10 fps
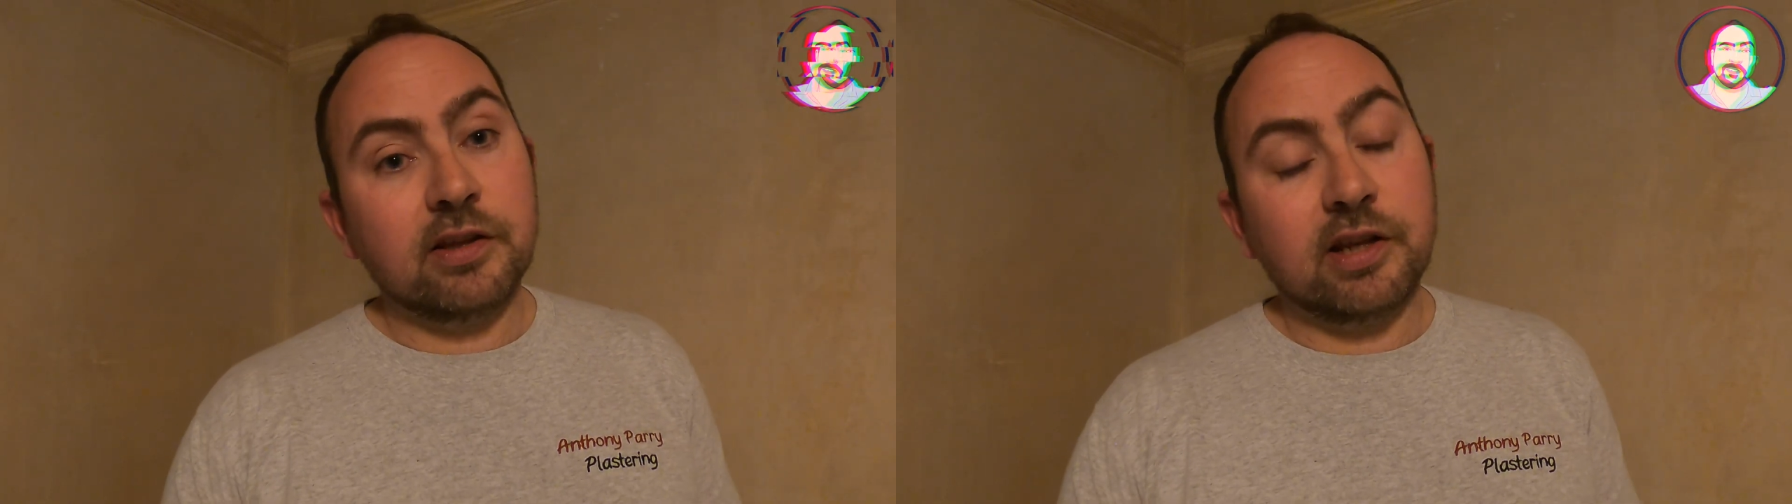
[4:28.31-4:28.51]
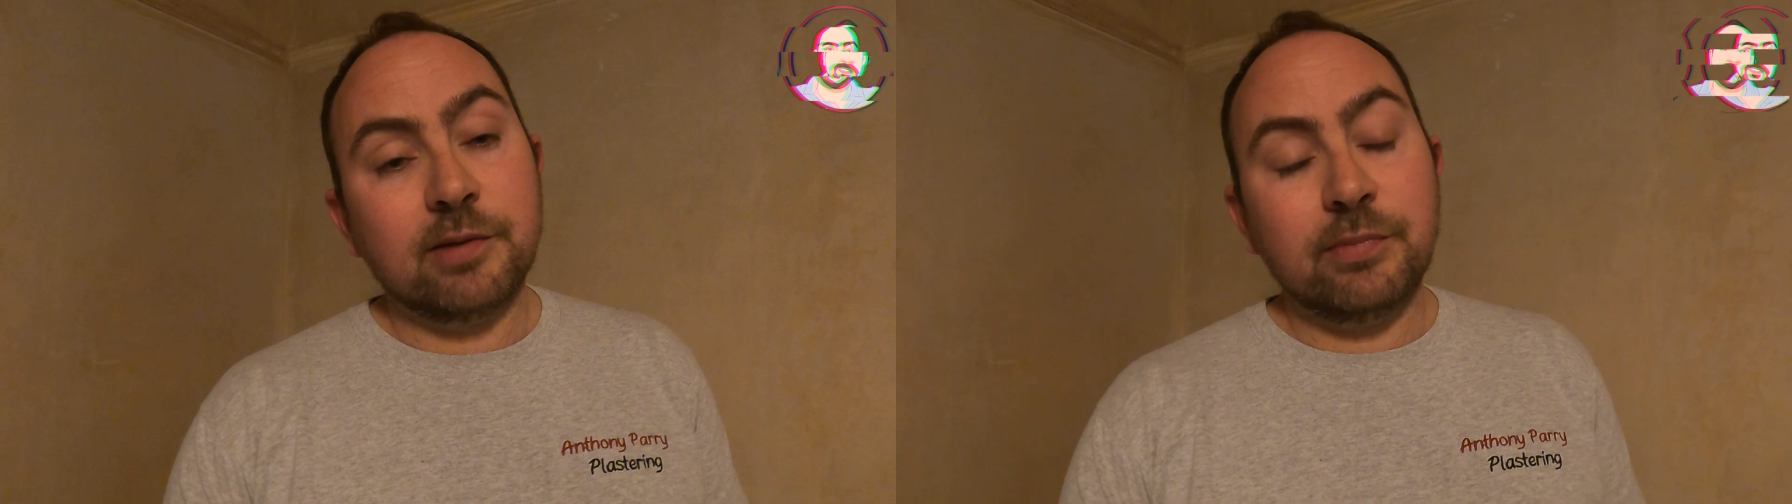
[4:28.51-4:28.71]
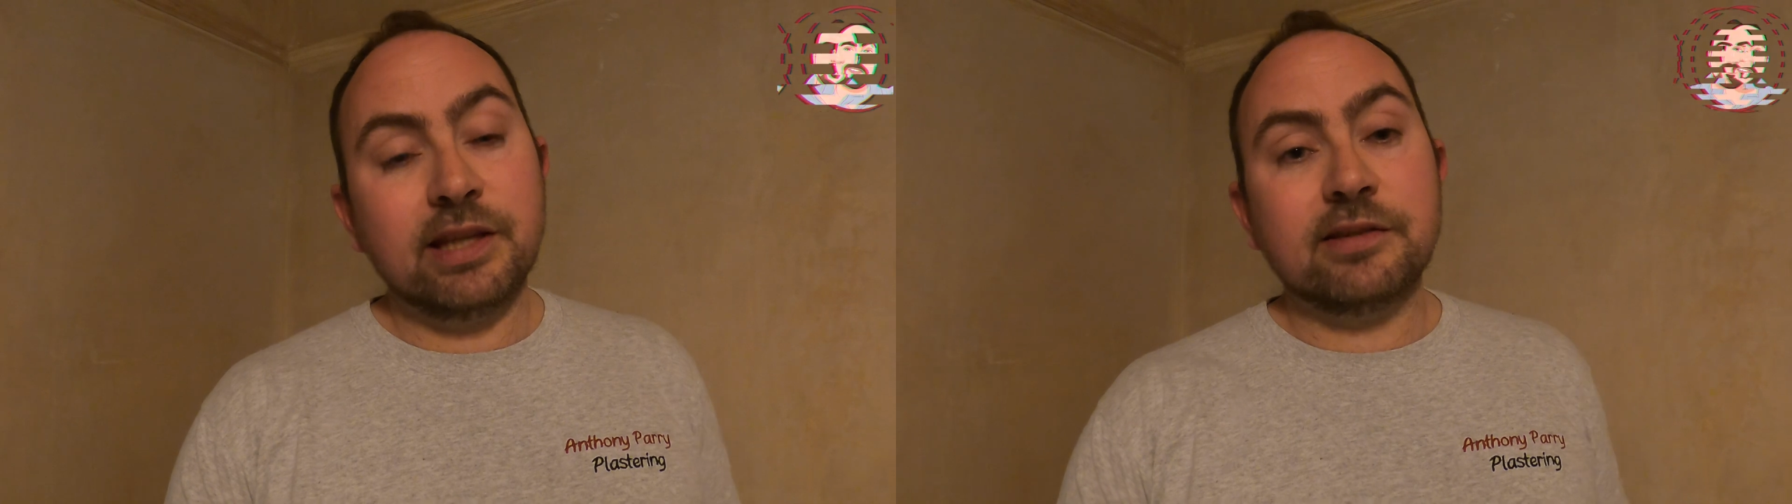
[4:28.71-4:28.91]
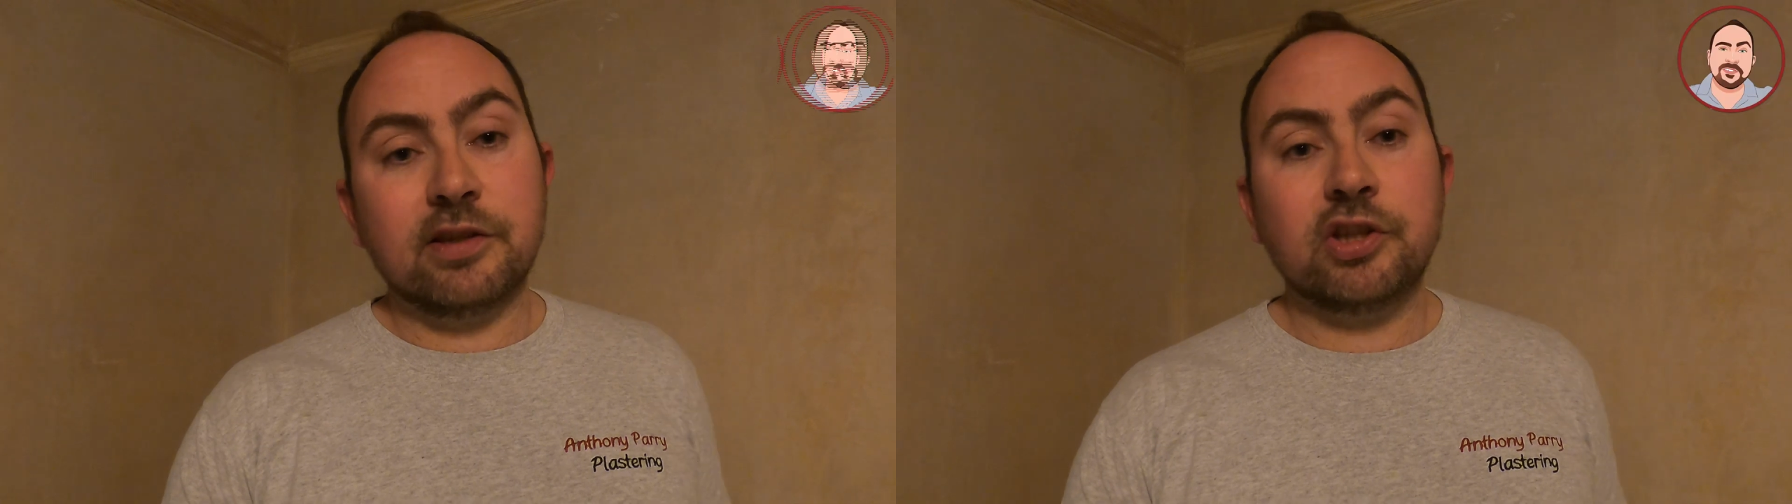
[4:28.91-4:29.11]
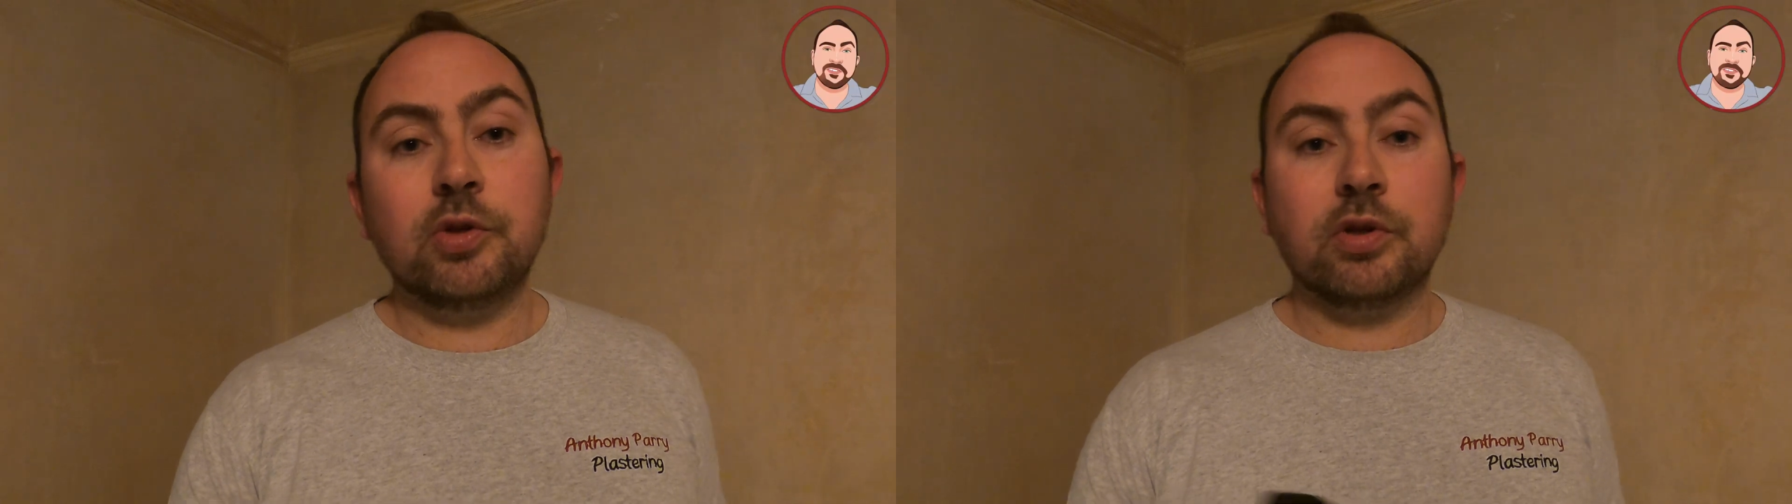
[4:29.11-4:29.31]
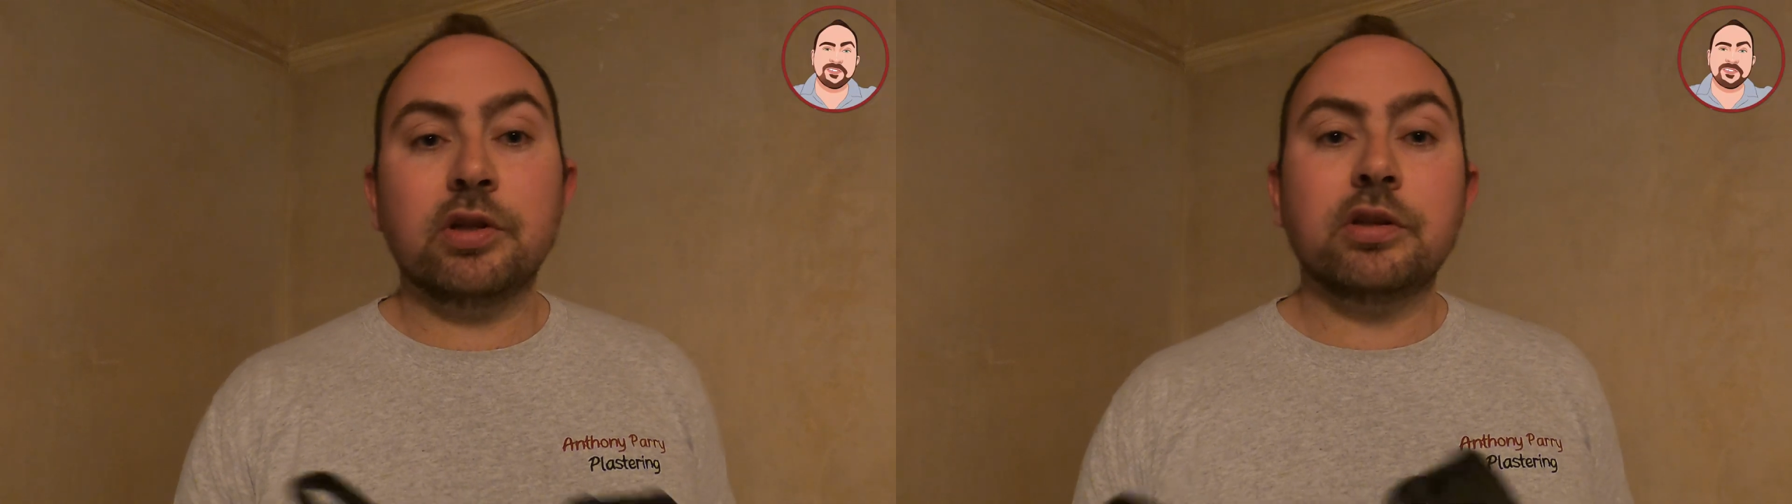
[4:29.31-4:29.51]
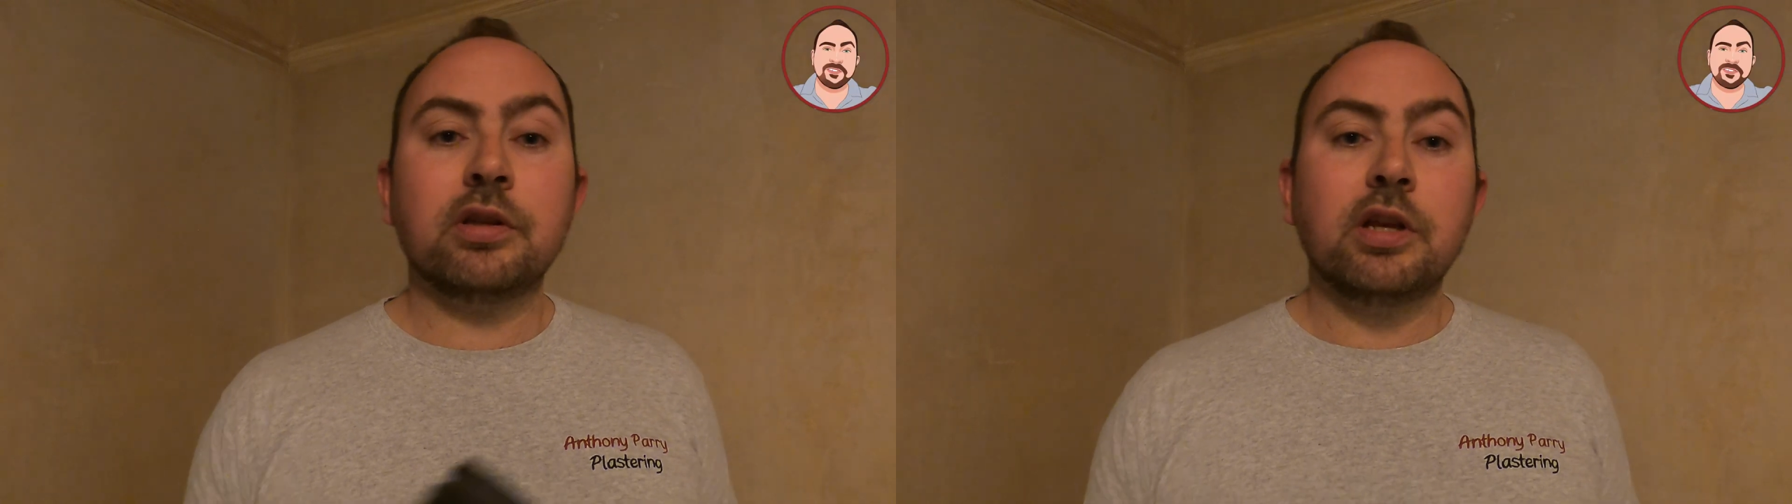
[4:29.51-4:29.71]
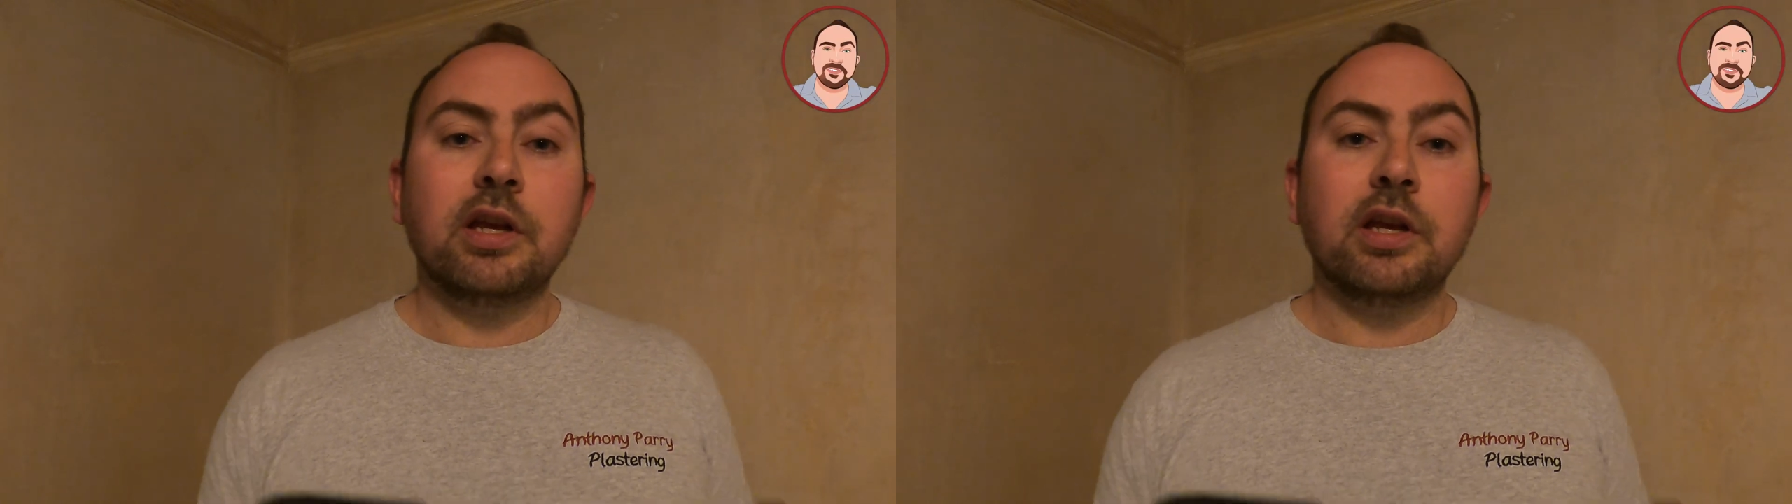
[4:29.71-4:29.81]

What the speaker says: that it means that you can